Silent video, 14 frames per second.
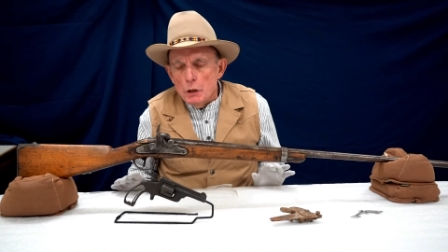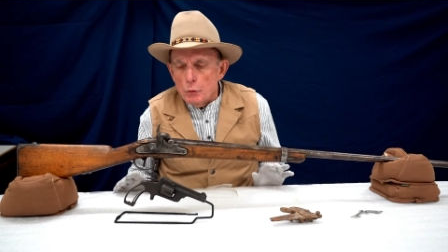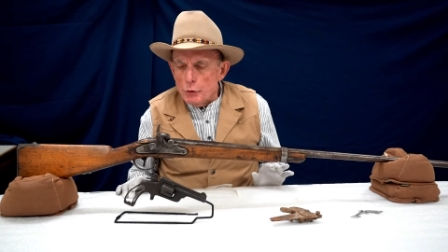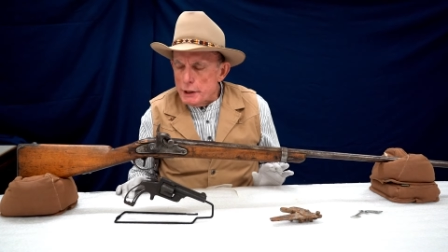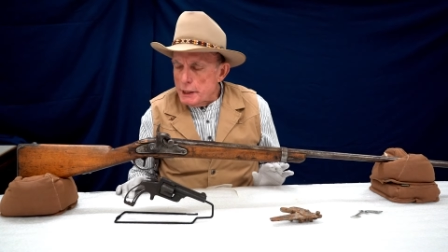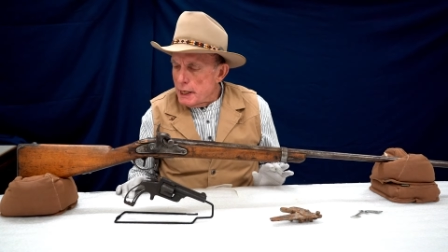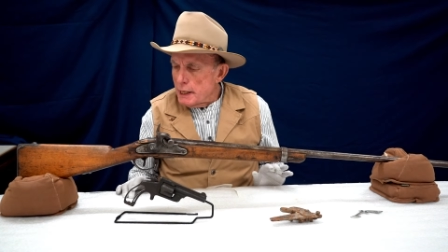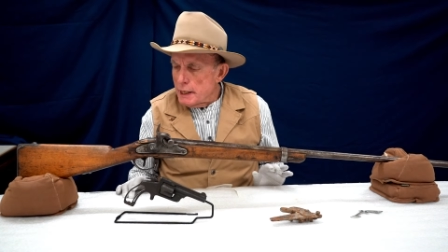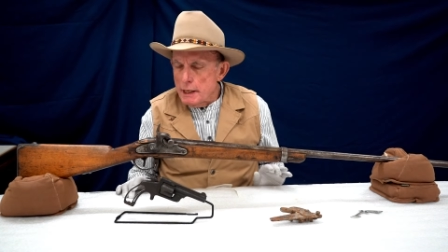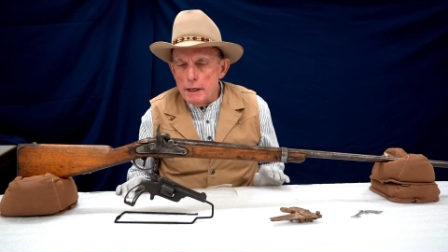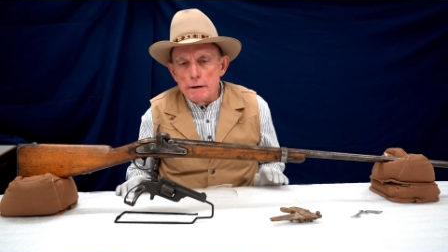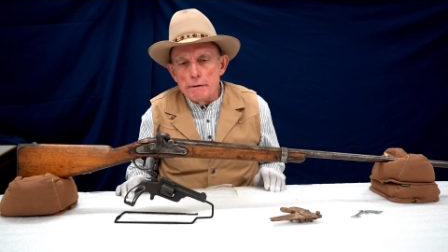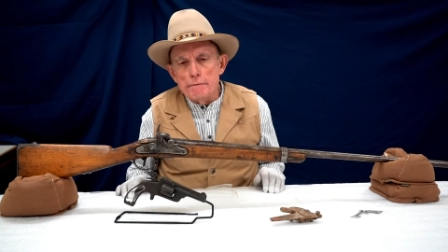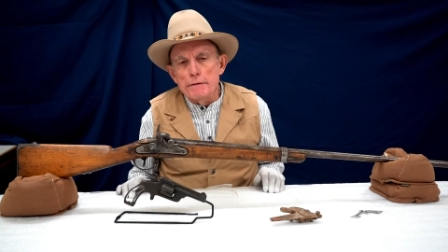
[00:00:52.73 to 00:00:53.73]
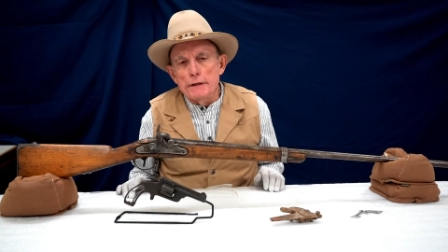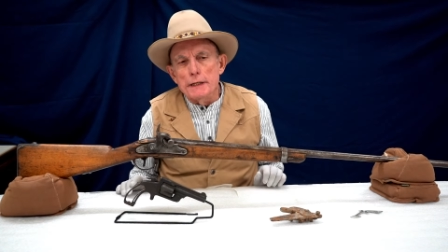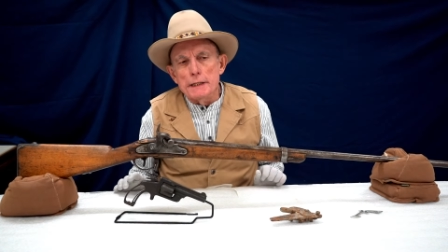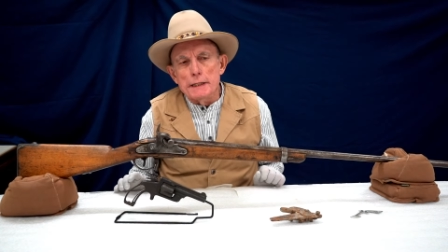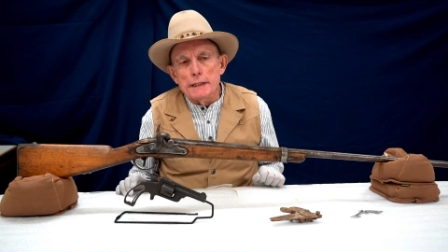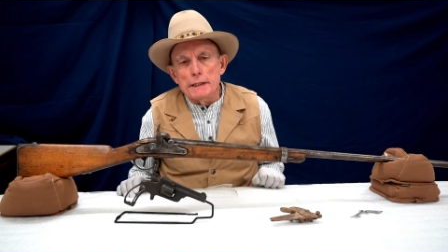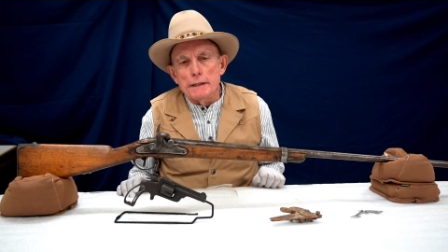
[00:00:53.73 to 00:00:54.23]
We have
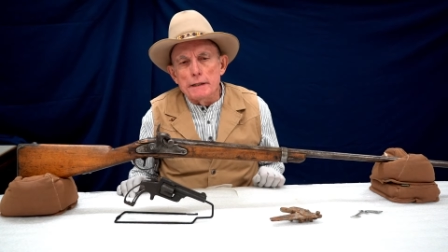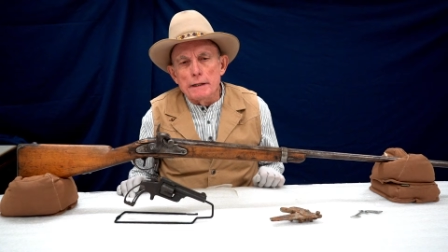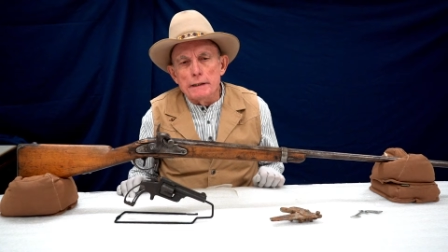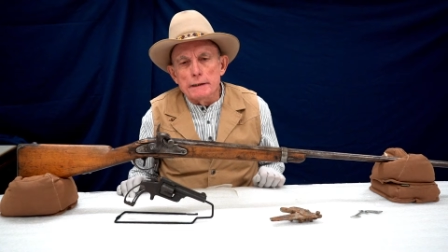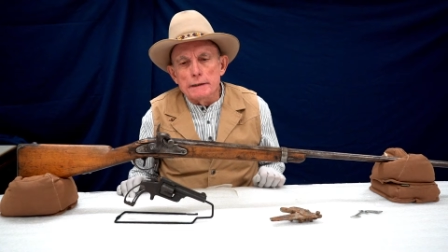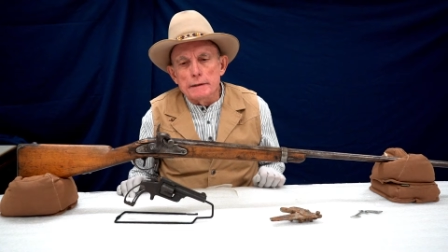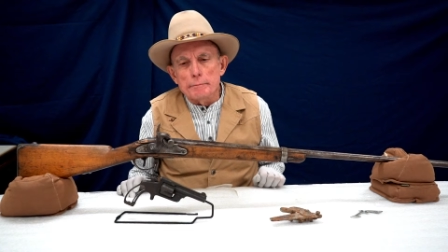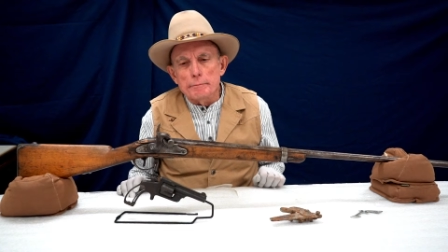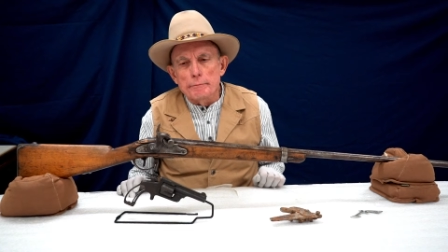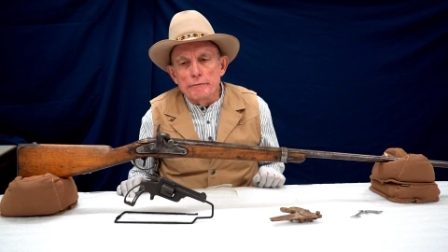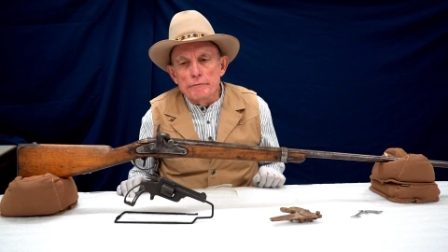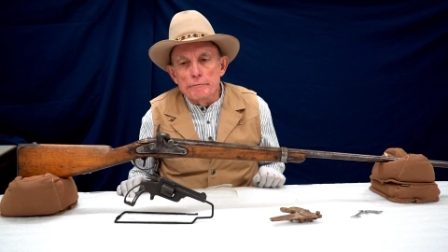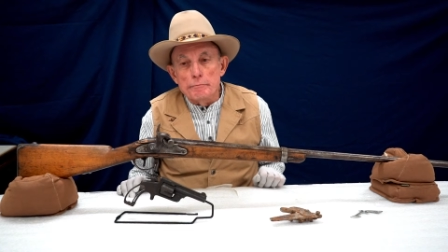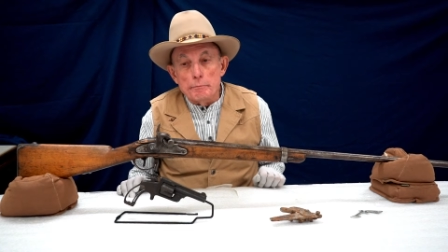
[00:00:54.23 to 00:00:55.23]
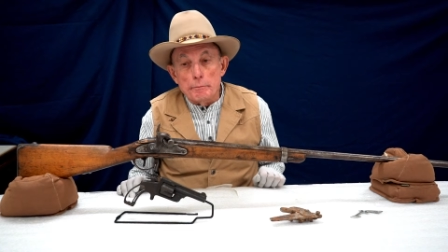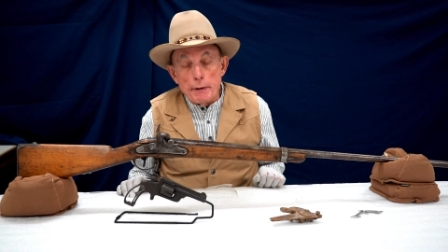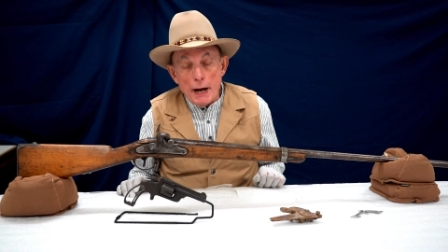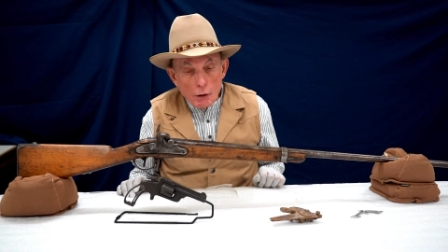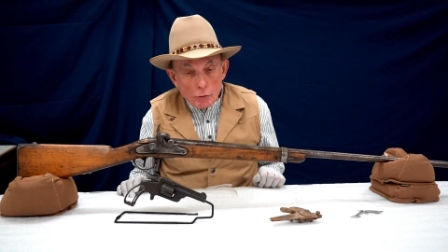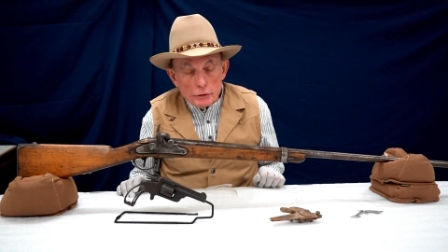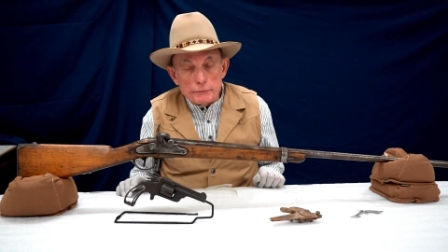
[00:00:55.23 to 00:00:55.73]
a uh,
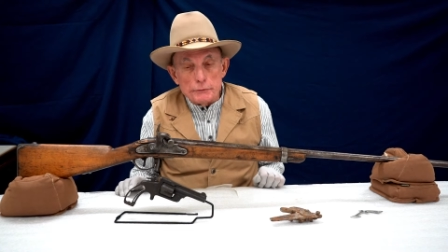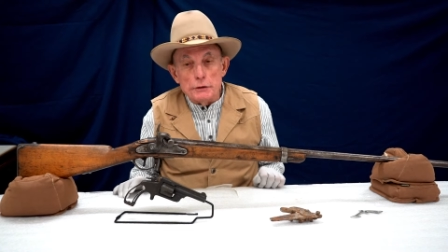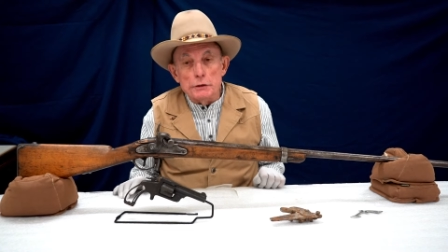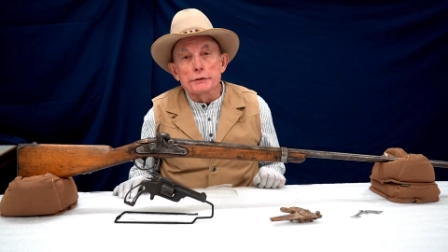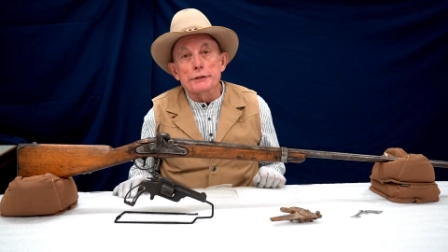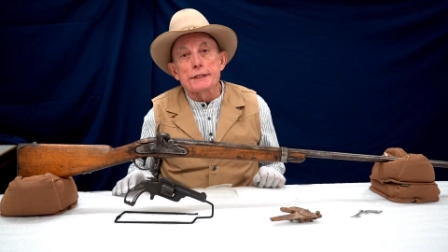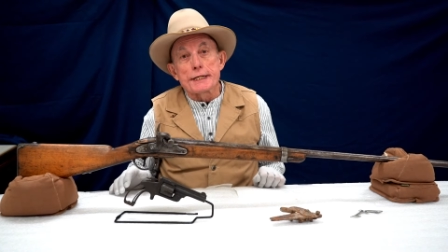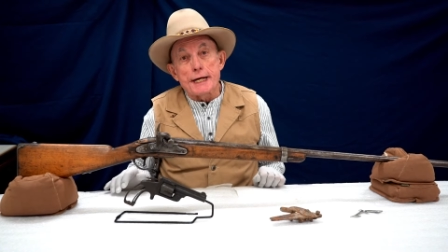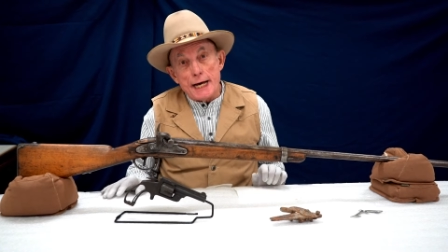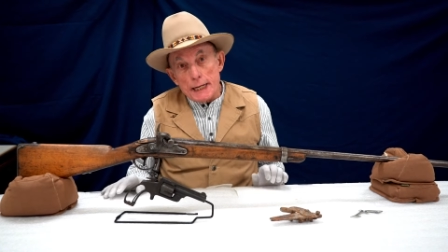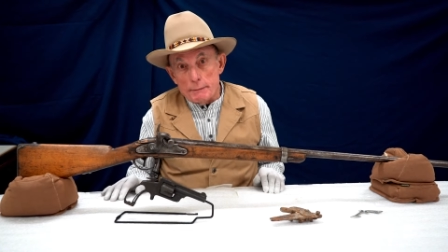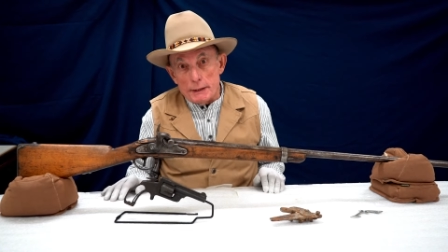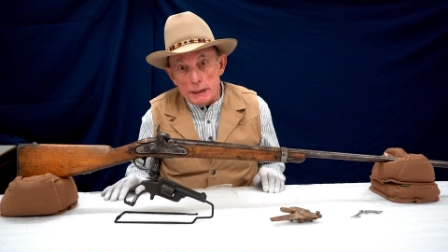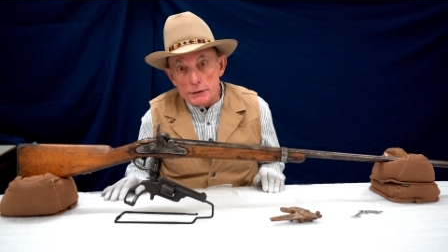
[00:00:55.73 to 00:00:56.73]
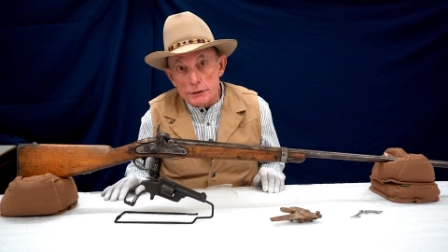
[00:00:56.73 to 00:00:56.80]
powerful database.